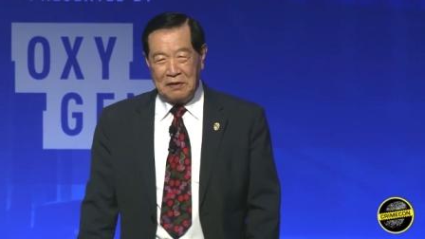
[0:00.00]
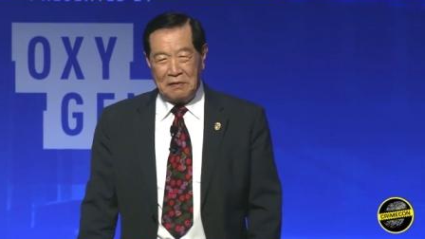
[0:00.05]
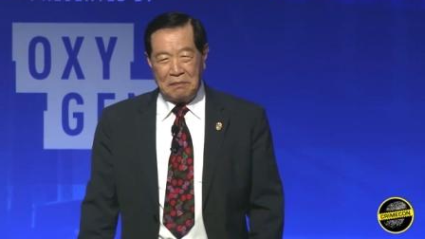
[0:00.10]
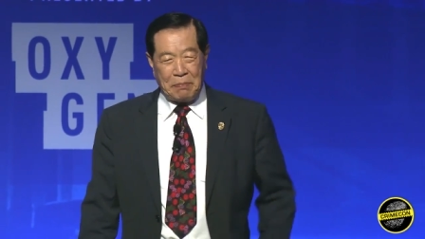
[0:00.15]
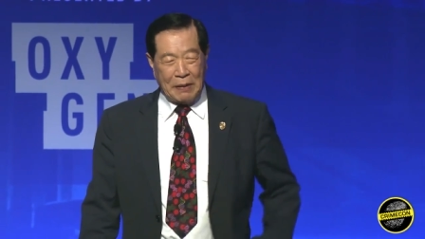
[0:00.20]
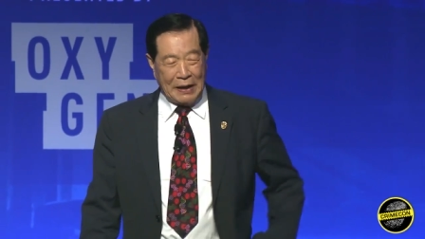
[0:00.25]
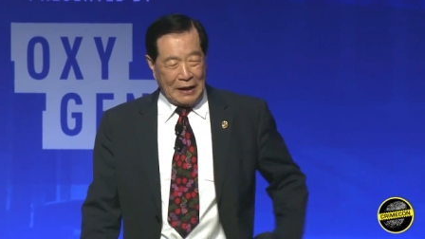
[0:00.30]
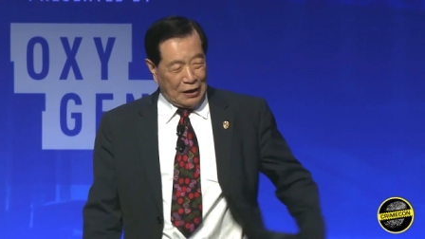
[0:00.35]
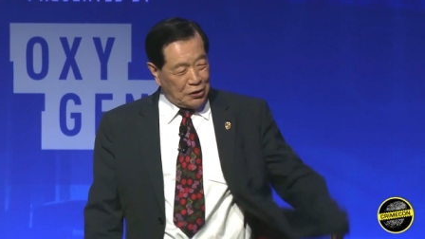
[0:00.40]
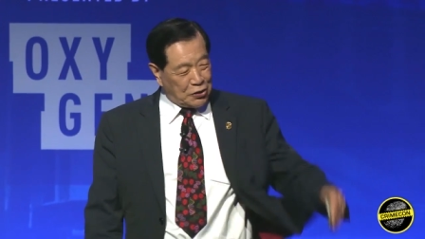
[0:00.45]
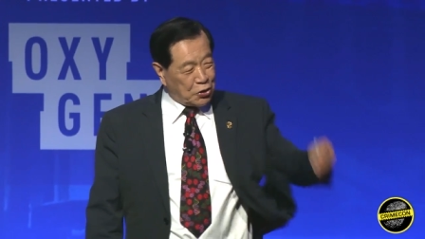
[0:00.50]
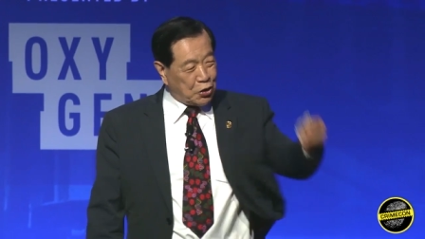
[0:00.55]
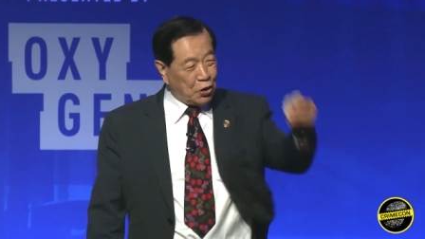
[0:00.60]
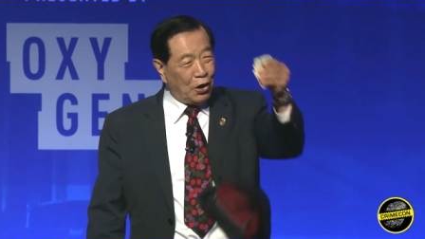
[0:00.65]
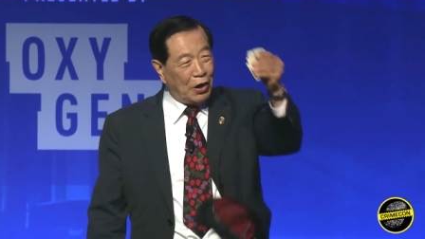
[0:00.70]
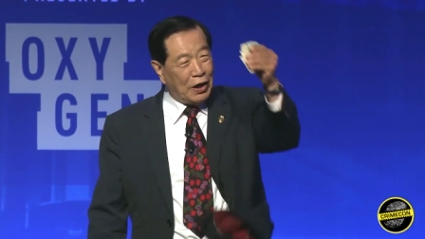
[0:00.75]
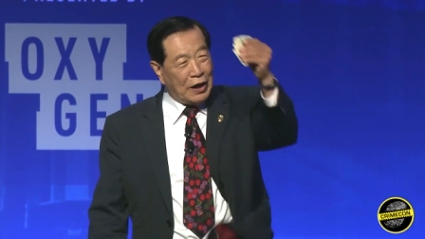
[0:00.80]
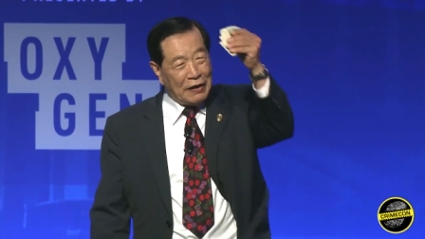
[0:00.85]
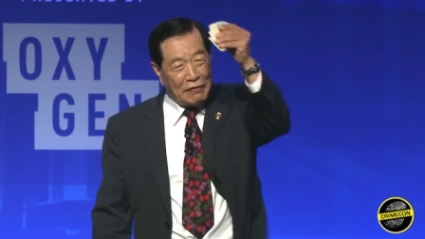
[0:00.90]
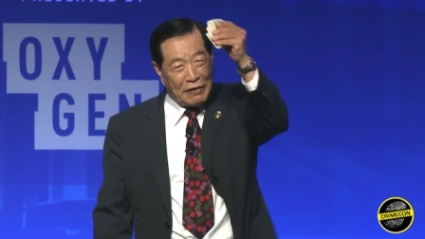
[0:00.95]
but I
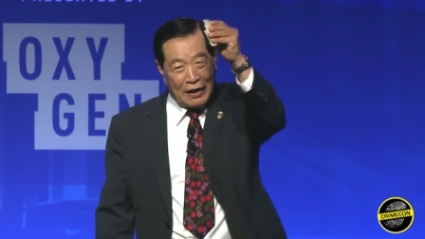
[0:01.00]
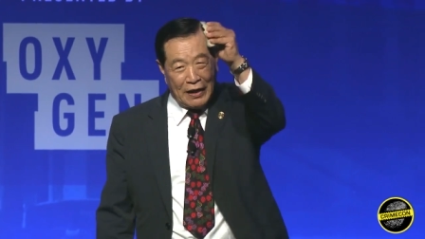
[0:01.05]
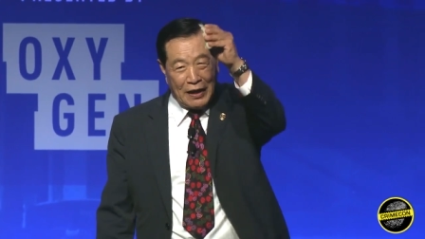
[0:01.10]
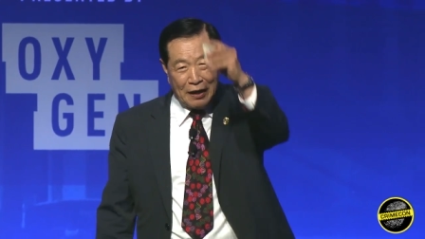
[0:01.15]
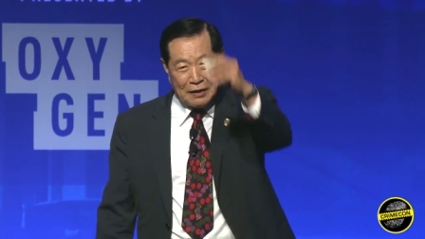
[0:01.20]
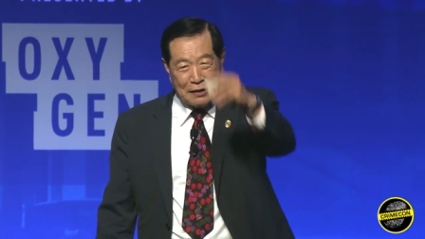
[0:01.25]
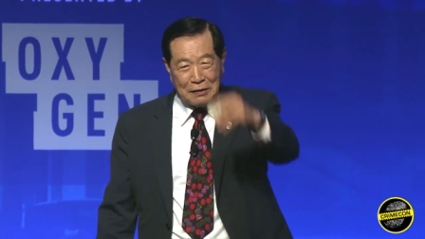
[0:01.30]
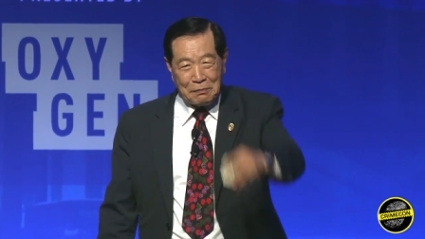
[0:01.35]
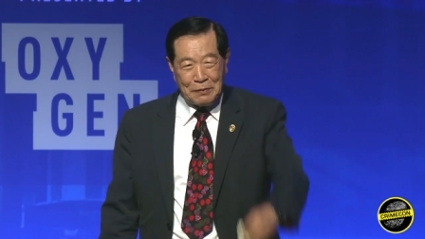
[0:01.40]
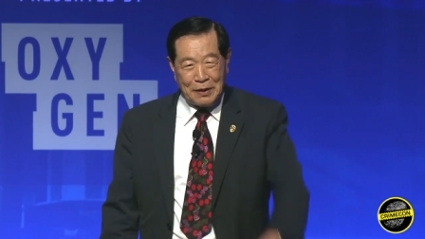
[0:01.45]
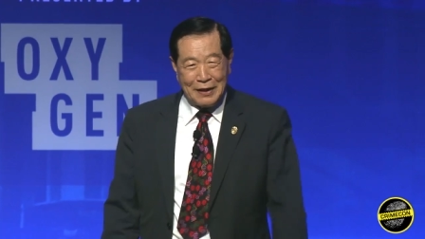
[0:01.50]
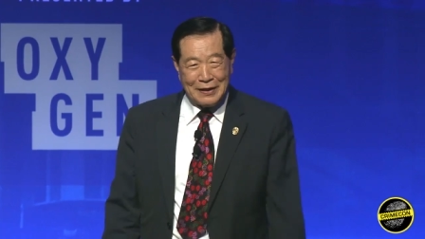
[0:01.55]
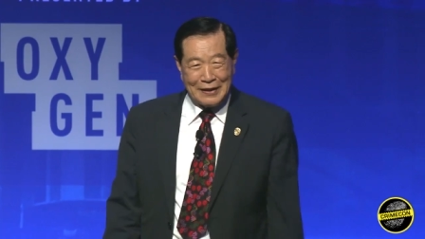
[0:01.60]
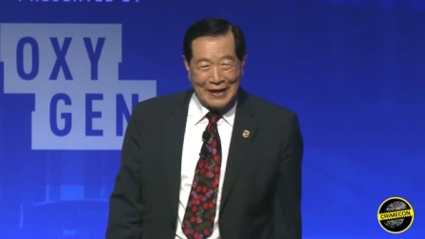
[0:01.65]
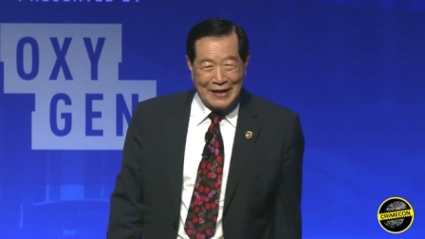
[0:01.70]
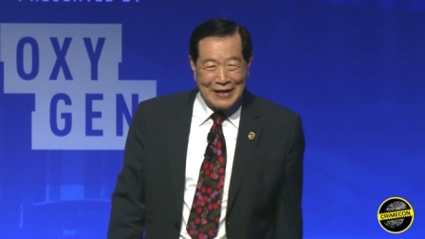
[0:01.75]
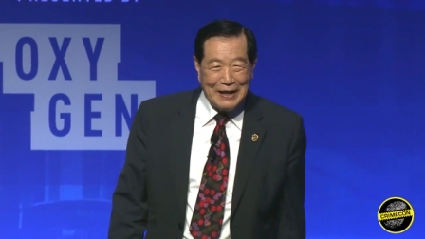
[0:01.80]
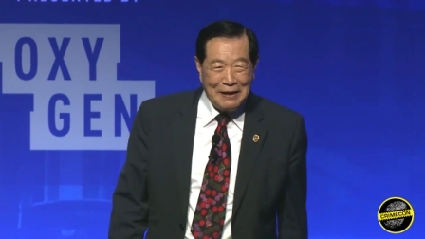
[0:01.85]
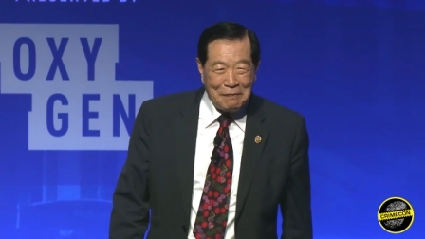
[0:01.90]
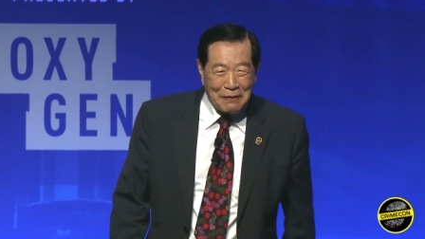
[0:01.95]
sure have a lot of money
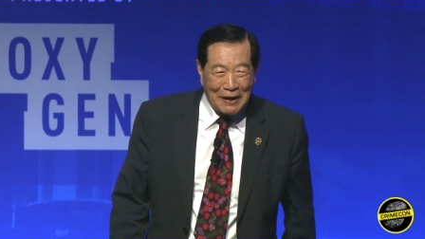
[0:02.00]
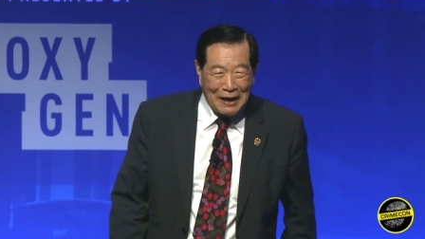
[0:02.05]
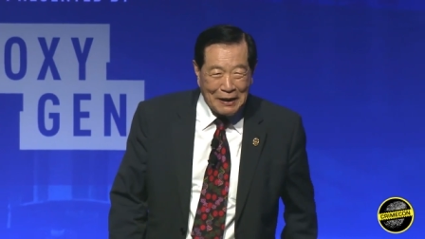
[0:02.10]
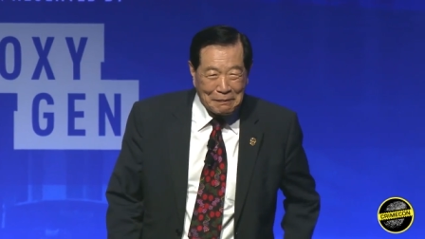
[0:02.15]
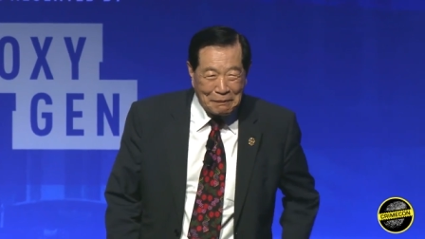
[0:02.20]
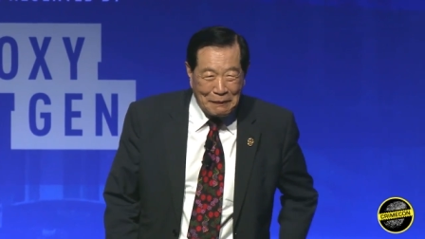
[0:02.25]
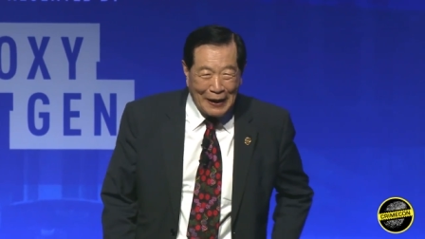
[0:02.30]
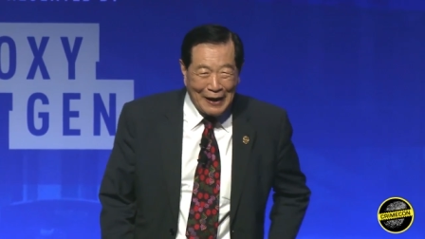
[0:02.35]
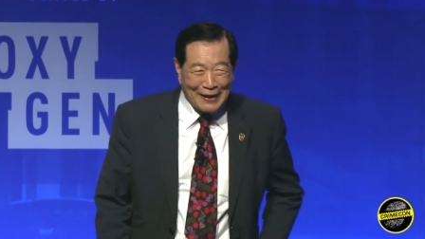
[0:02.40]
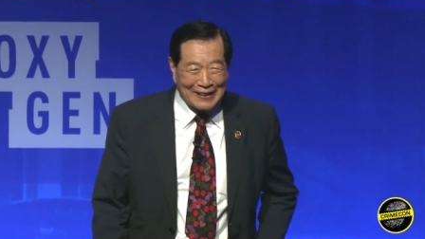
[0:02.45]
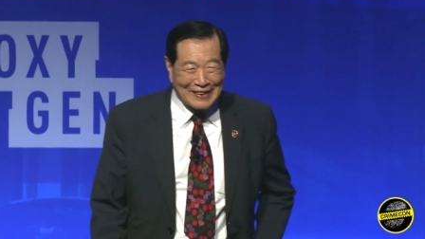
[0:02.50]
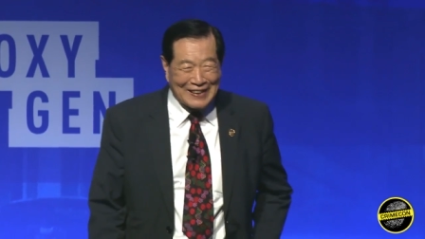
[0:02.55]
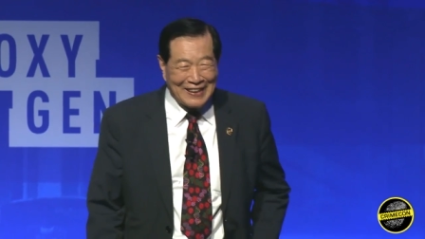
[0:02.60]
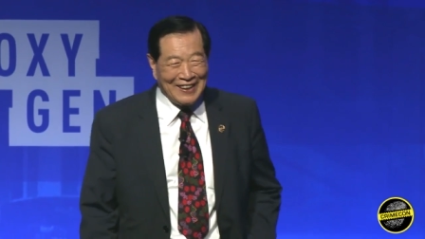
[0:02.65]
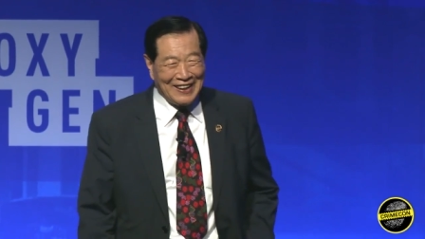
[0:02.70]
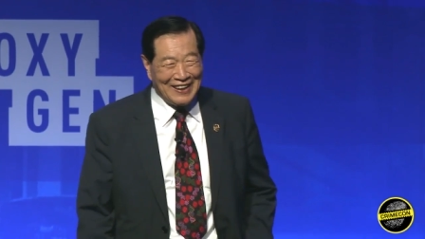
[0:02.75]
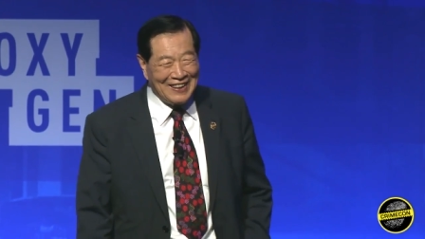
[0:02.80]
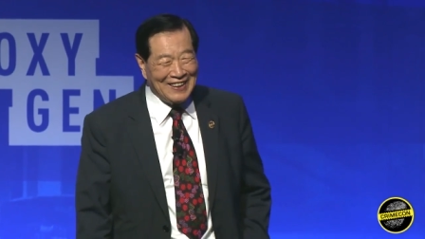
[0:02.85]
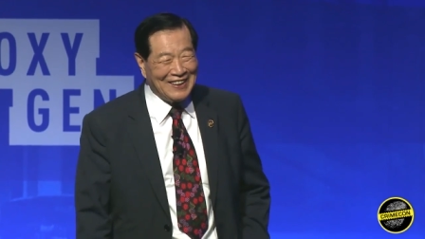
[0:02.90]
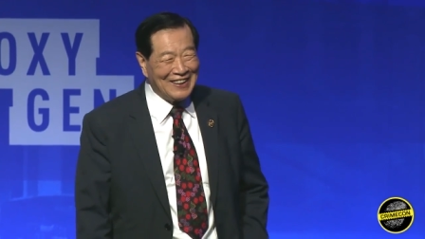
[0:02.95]
in my pocket.